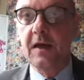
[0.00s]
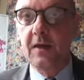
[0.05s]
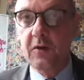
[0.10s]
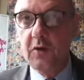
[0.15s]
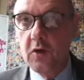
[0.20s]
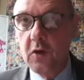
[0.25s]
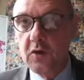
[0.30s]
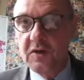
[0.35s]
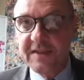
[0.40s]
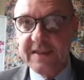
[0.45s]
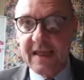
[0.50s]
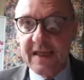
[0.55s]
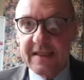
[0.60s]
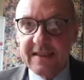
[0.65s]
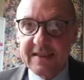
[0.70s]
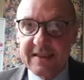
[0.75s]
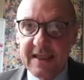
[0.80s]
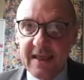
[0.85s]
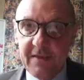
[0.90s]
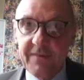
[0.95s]
know
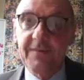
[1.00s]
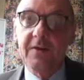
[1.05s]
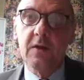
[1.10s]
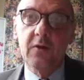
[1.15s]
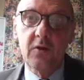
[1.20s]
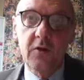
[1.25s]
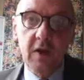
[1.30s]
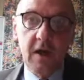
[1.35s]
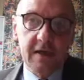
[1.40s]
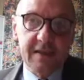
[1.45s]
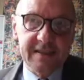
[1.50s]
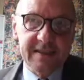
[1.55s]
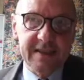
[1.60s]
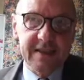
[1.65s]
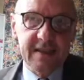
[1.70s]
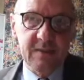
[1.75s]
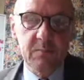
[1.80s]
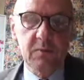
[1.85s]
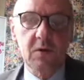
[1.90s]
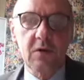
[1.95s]
thyself,
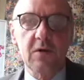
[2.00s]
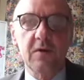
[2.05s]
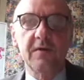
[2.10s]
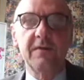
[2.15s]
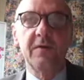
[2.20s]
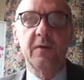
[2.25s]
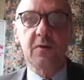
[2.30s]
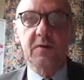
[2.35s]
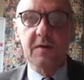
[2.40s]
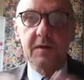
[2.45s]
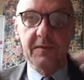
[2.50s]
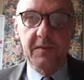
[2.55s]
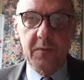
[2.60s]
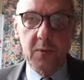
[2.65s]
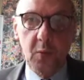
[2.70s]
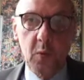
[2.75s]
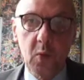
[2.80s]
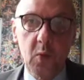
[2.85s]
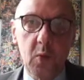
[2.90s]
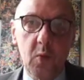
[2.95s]
nothing more for the for
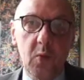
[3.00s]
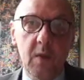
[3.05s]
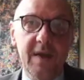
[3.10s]
who